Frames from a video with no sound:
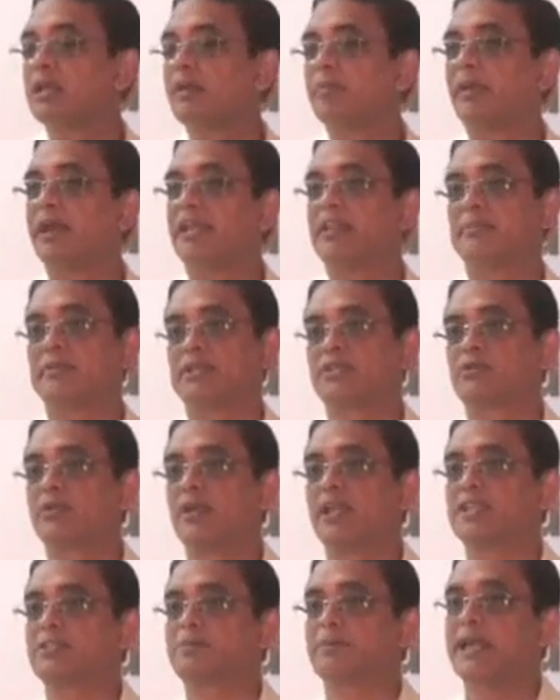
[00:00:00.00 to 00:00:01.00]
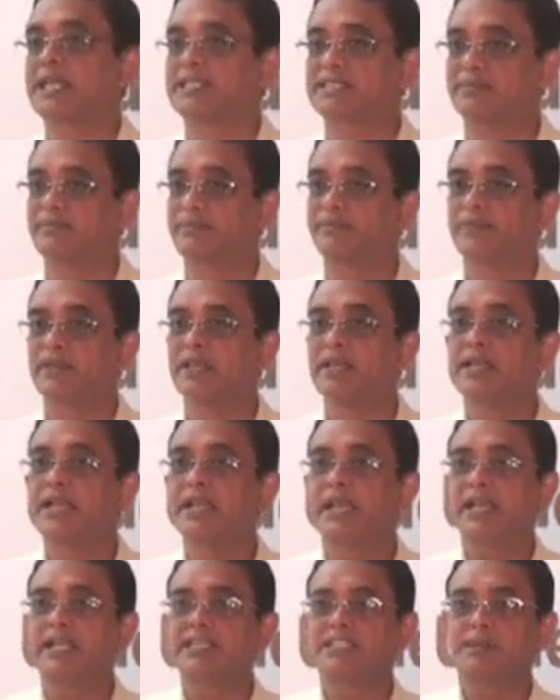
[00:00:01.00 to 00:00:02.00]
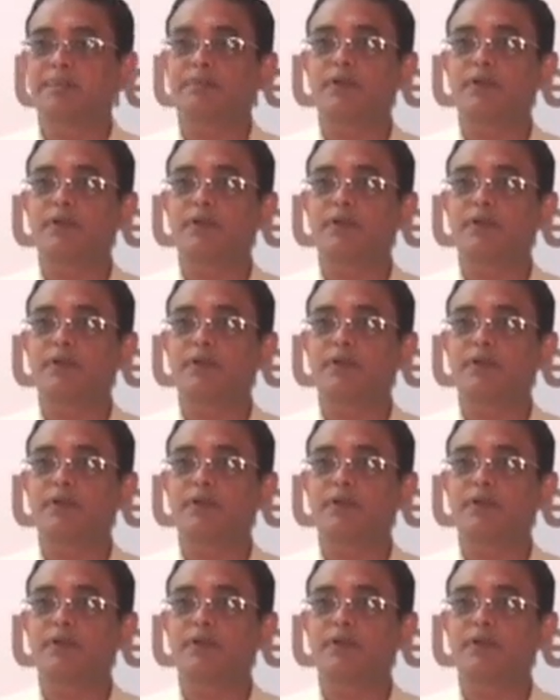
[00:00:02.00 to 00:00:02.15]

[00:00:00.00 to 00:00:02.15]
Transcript: by the muscular spasm. It is a